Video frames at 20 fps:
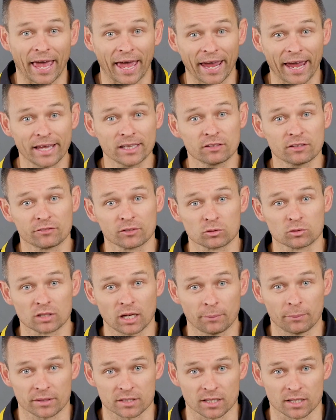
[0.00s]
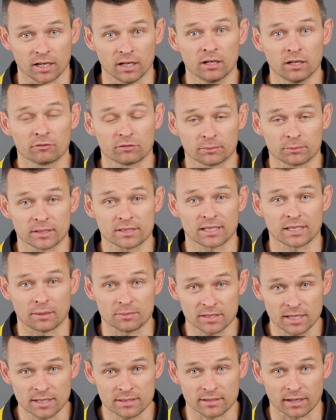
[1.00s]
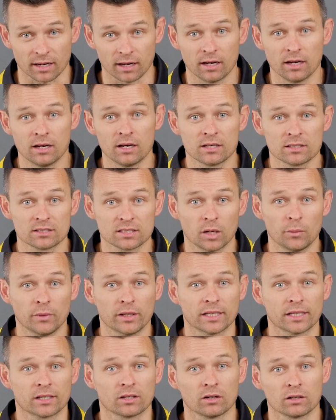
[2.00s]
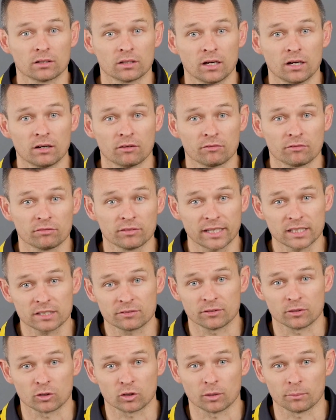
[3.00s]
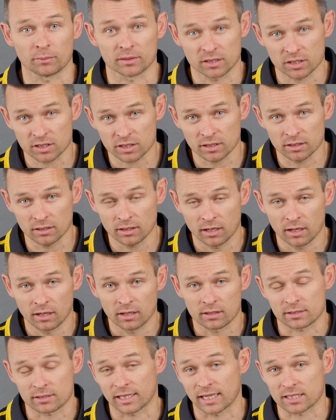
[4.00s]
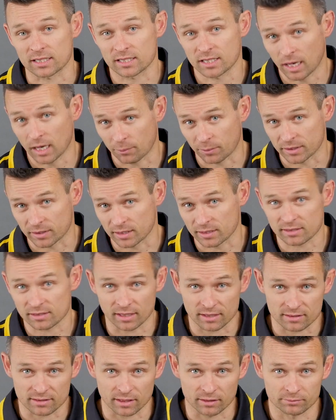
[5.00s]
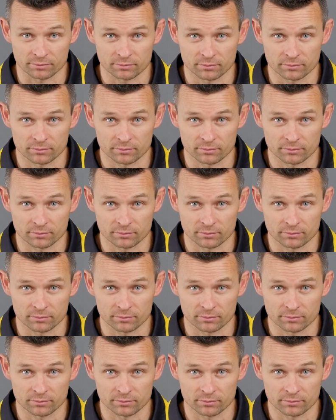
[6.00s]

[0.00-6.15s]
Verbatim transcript: and the fuel temperature from the same sensor, so we click on flex fuel composition slash temperature sensor.